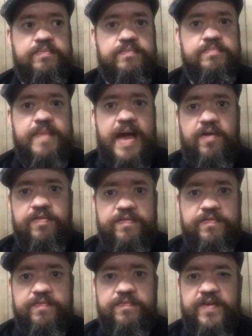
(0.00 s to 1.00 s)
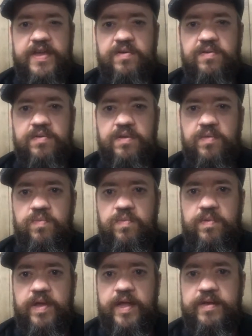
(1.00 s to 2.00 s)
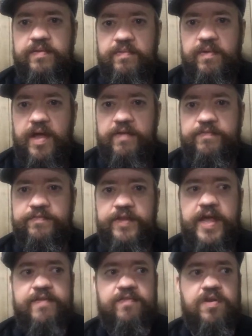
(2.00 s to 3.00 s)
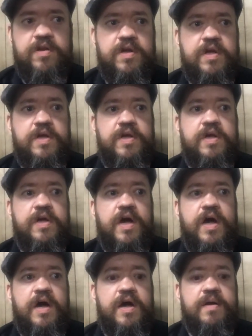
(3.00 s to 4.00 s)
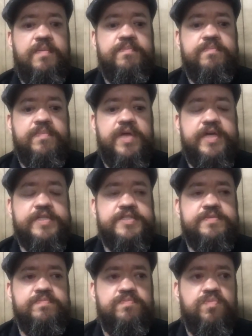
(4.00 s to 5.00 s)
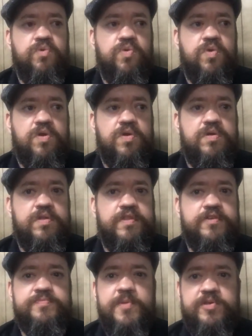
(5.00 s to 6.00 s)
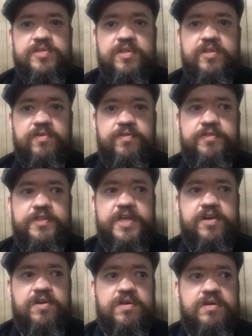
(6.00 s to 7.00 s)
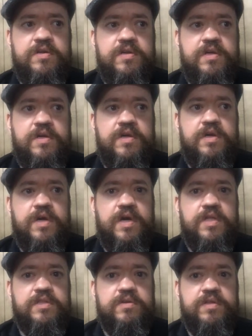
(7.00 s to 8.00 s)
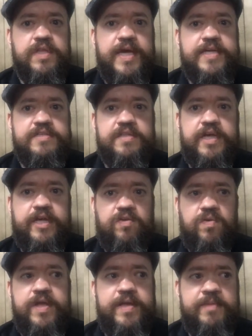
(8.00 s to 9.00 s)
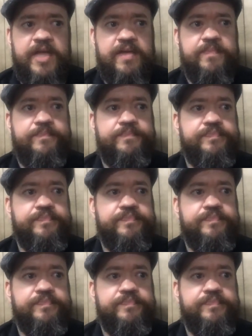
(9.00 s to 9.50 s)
mouth feel and flavor. It's more, the smoke's a little thinner, a little less like creamy.